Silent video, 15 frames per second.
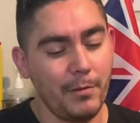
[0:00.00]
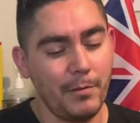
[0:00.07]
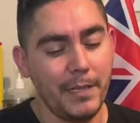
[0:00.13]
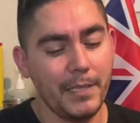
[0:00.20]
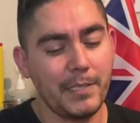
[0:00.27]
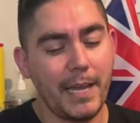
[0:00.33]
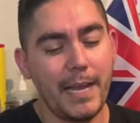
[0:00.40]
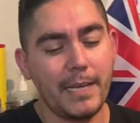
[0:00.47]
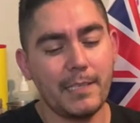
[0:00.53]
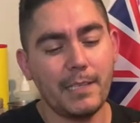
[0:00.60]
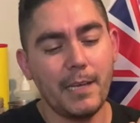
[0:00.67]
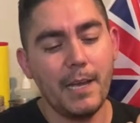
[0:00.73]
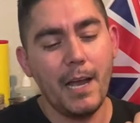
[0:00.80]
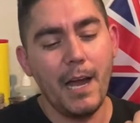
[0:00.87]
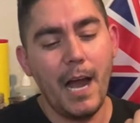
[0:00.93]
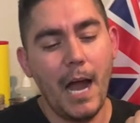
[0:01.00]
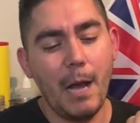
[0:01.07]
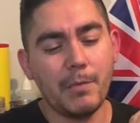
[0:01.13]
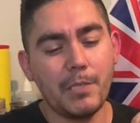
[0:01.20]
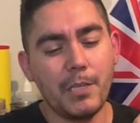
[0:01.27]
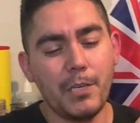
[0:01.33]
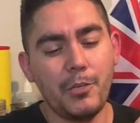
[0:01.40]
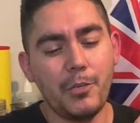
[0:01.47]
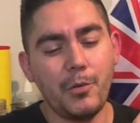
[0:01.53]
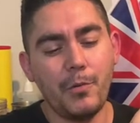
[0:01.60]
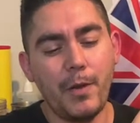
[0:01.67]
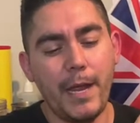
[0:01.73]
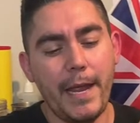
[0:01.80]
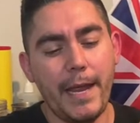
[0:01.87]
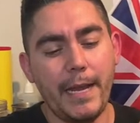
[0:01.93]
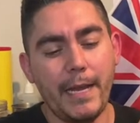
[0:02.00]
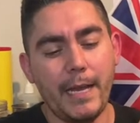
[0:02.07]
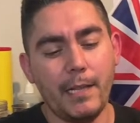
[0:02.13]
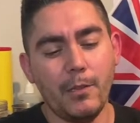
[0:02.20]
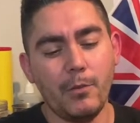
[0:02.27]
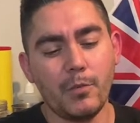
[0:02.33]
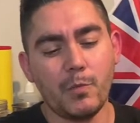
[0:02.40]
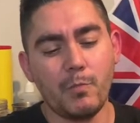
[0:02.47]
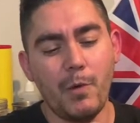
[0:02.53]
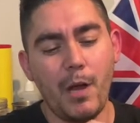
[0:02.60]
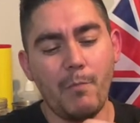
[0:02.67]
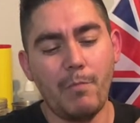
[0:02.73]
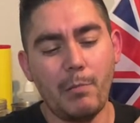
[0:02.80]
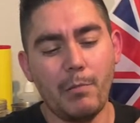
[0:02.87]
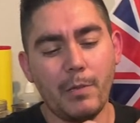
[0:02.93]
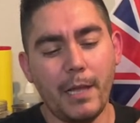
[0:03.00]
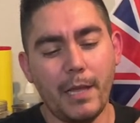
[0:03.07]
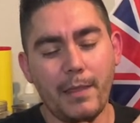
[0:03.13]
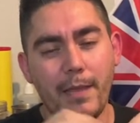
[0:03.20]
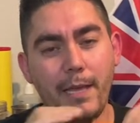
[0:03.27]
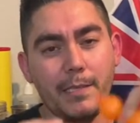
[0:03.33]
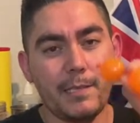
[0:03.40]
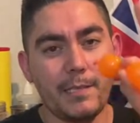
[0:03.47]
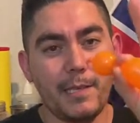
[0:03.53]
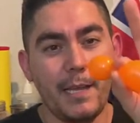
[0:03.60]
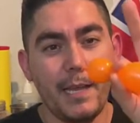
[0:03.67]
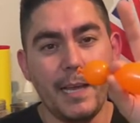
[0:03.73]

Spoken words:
In this case, I'm just gonna do a little small bubble like this.